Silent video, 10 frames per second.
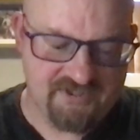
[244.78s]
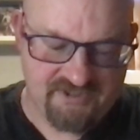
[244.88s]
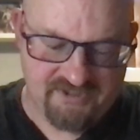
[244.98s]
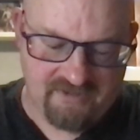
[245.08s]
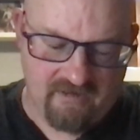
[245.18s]
just
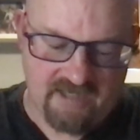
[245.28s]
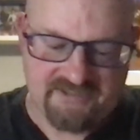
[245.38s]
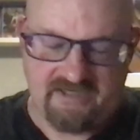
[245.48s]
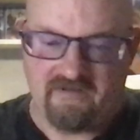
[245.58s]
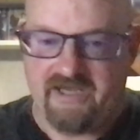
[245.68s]
this
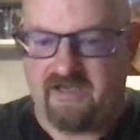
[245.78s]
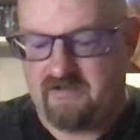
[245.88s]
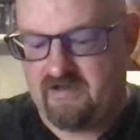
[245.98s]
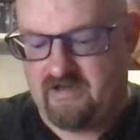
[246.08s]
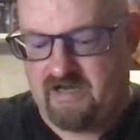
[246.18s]
glossy like
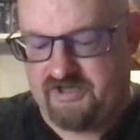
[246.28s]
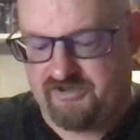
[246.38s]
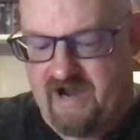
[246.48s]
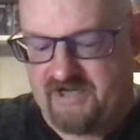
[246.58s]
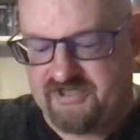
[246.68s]
uh,
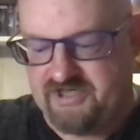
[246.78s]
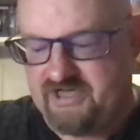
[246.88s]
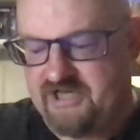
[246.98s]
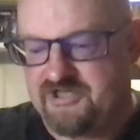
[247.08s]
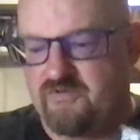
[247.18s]
traction to
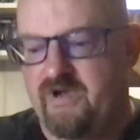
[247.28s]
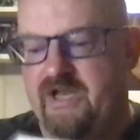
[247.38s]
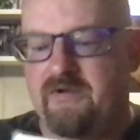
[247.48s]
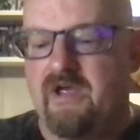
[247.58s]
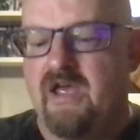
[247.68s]
get you
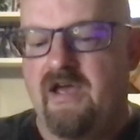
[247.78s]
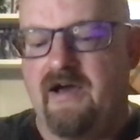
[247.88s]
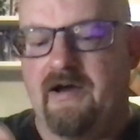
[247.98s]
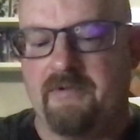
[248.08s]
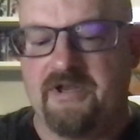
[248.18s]
in.
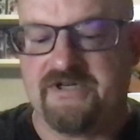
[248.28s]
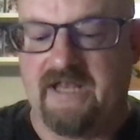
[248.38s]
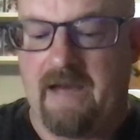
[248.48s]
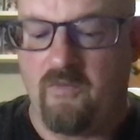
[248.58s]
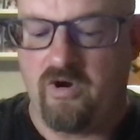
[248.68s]
Um, there's a
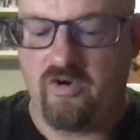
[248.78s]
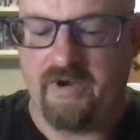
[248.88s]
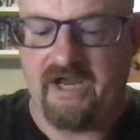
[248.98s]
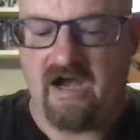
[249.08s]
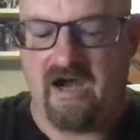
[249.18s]
lot more
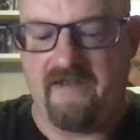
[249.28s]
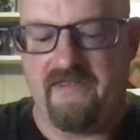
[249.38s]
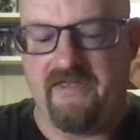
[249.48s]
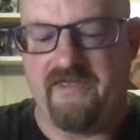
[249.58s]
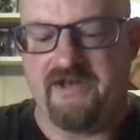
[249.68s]
going
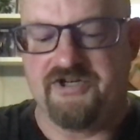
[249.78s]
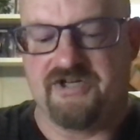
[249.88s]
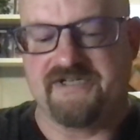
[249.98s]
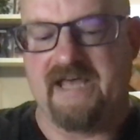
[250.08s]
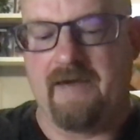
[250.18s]
on than
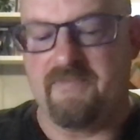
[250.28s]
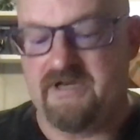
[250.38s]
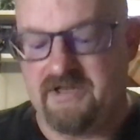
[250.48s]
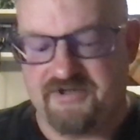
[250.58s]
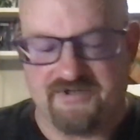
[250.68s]
just that
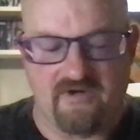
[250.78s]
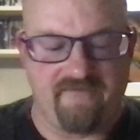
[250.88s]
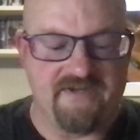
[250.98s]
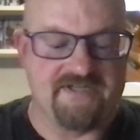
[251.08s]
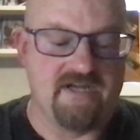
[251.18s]
beneath the
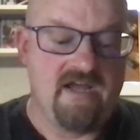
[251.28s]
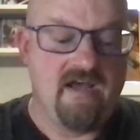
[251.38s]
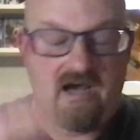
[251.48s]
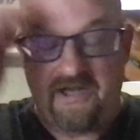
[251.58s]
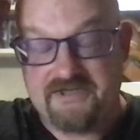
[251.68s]
surface.
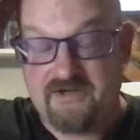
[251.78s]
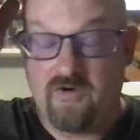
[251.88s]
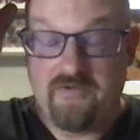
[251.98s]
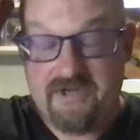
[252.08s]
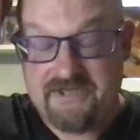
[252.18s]
Uh,
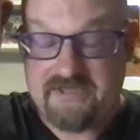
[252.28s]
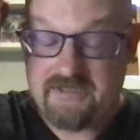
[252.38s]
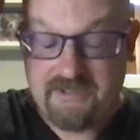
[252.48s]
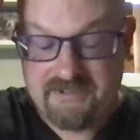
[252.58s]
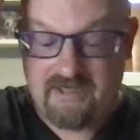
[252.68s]
so this
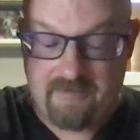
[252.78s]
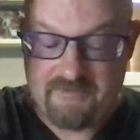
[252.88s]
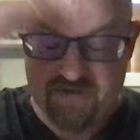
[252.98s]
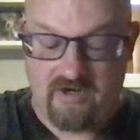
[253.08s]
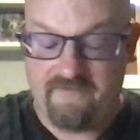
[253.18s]
this um,
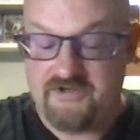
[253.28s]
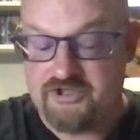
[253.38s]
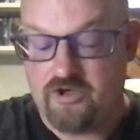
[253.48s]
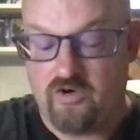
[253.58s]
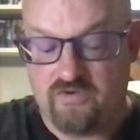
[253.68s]
star of the
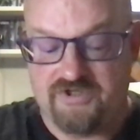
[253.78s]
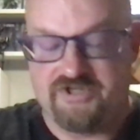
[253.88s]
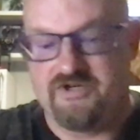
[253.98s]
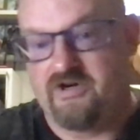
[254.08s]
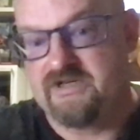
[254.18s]
show
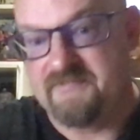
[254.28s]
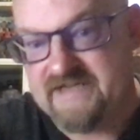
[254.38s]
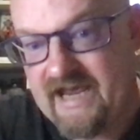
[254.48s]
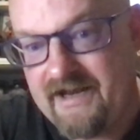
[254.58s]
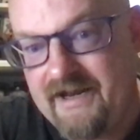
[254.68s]
turns up
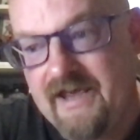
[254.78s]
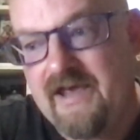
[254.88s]
dead